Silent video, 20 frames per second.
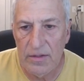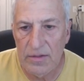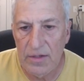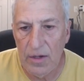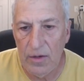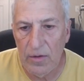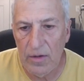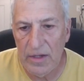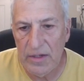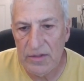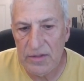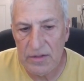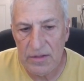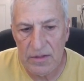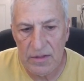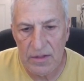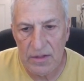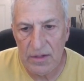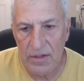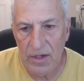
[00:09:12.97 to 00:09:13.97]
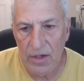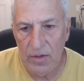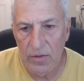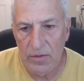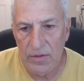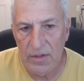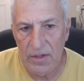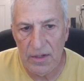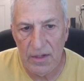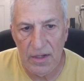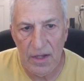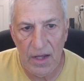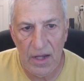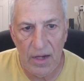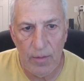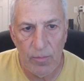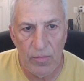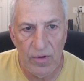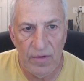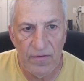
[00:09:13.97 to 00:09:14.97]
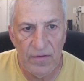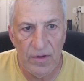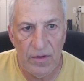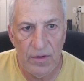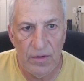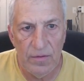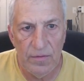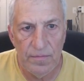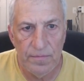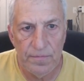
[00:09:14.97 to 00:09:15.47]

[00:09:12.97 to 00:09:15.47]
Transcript: so let's go to game review